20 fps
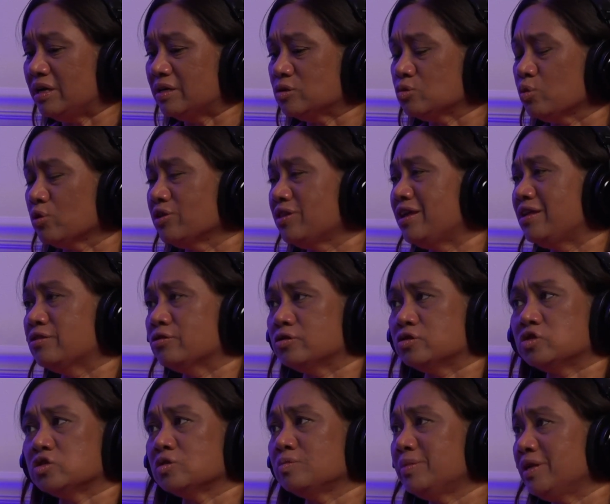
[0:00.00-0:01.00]
is where they
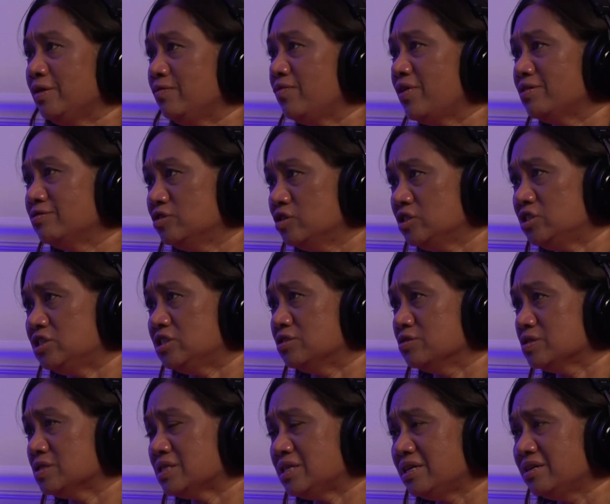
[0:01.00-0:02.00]
learn so many
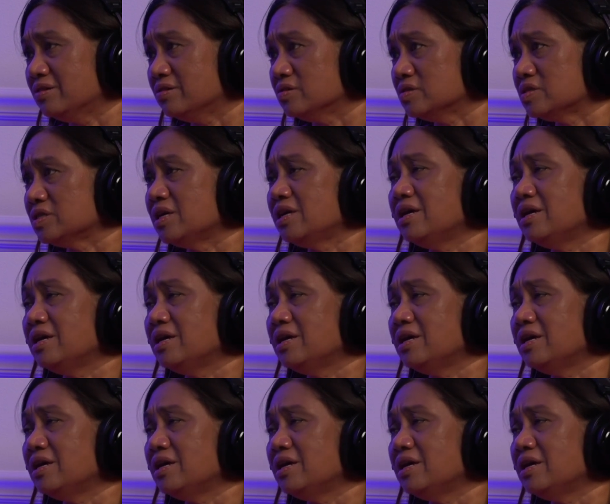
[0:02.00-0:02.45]
foundational skills,